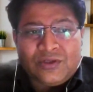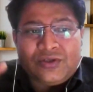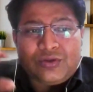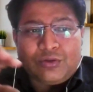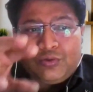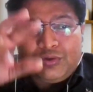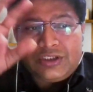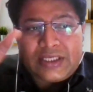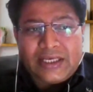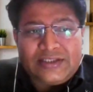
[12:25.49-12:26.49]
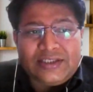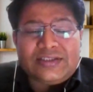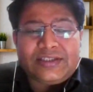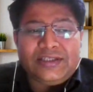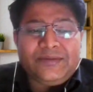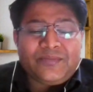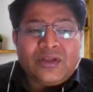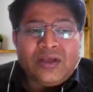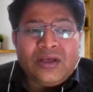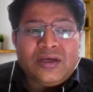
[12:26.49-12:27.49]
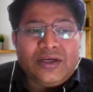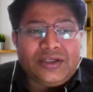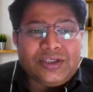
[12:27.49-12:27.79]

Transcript: So through this agency, it